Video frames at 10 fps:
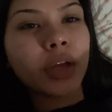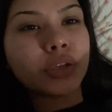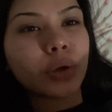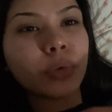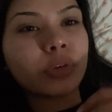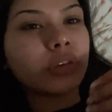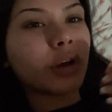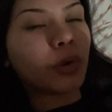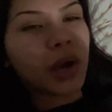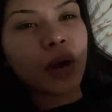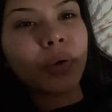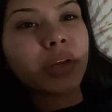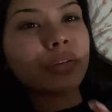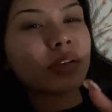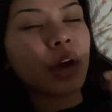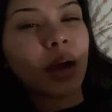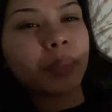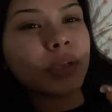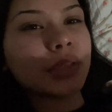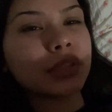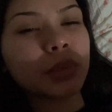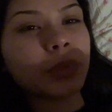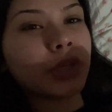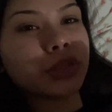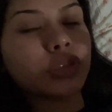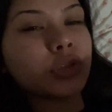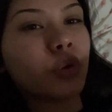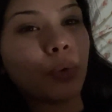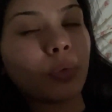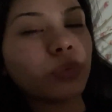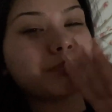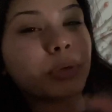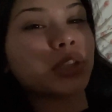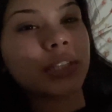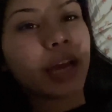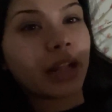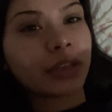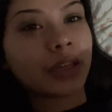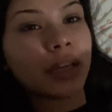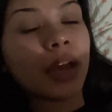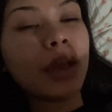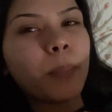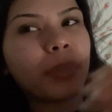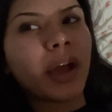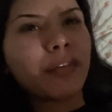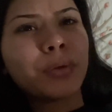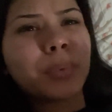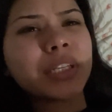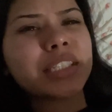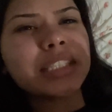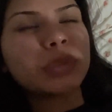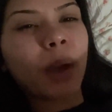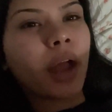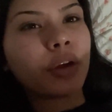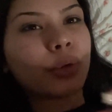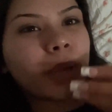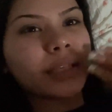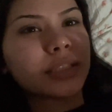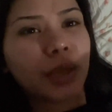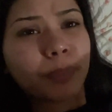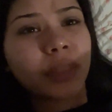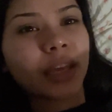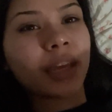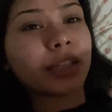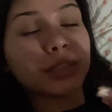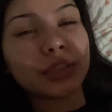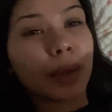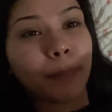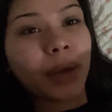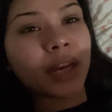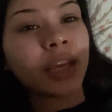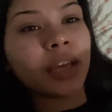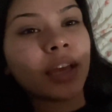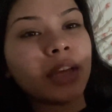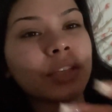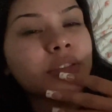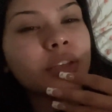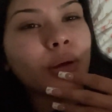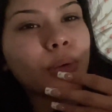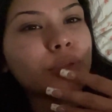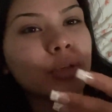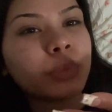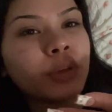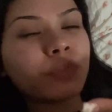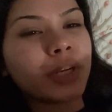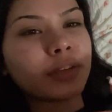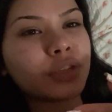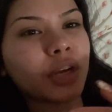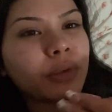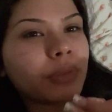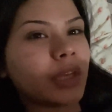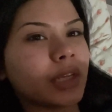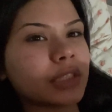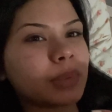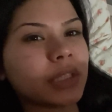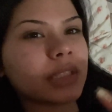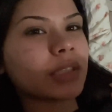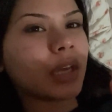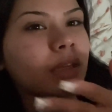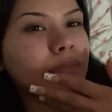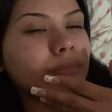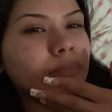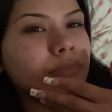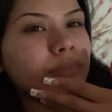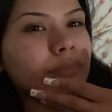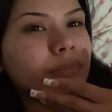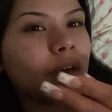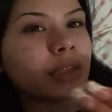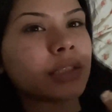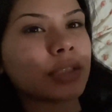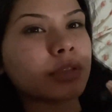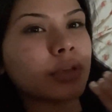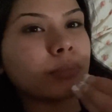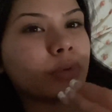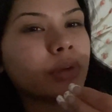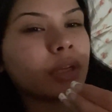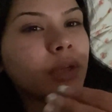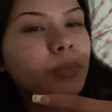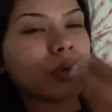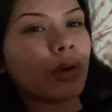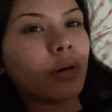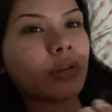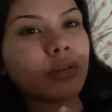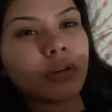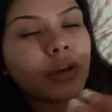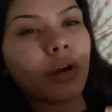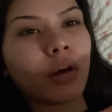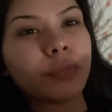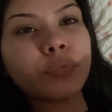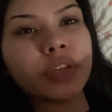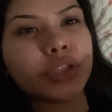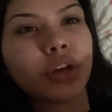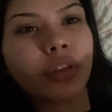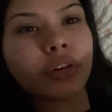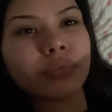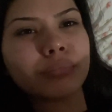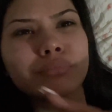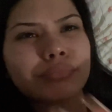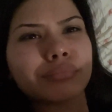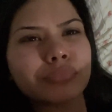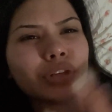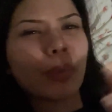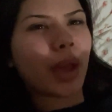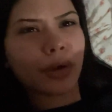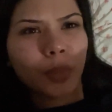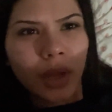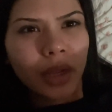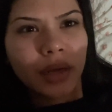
Don't go out and copy someone else's whole personality, but everyone is inspired by something and somebody, so don't be afraid to try new things, because it's like us as a community, we're all learning off of each other, no matter what.